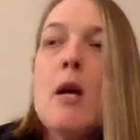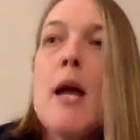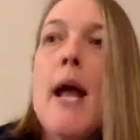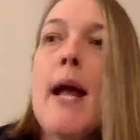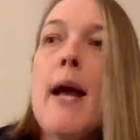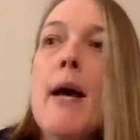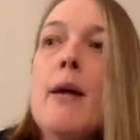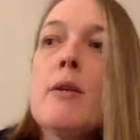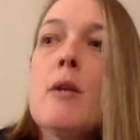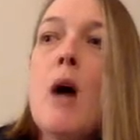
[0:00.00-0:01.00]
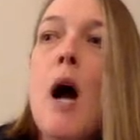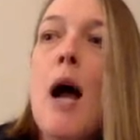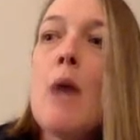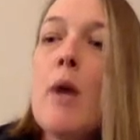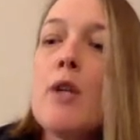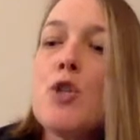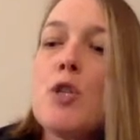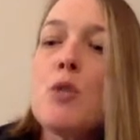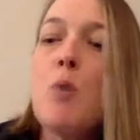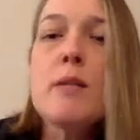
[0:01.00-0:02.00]
And I went
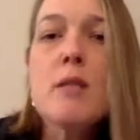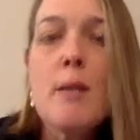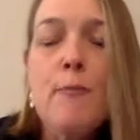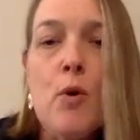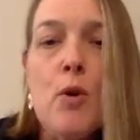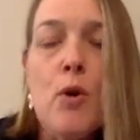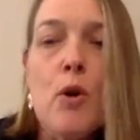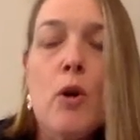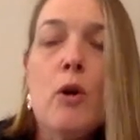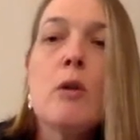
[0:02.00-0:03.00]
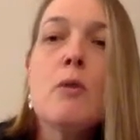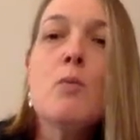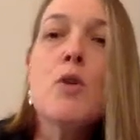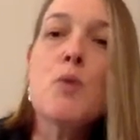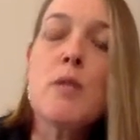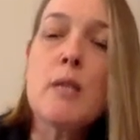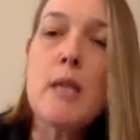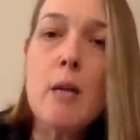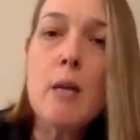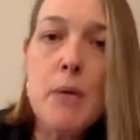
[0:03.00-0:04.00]
just one step further, which was to
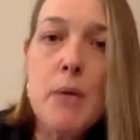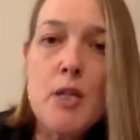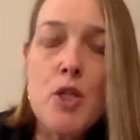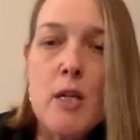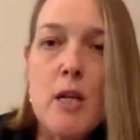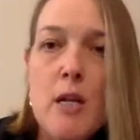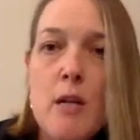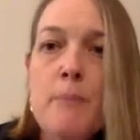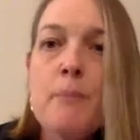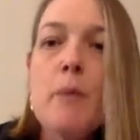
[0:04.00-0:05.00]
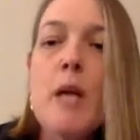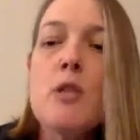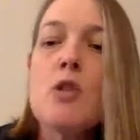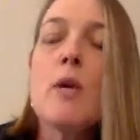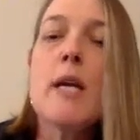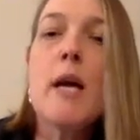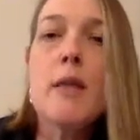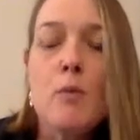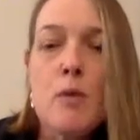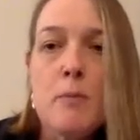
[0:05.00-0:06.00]
get a PhD. And so again,
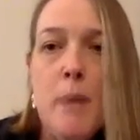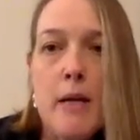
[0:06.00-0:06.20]
that was back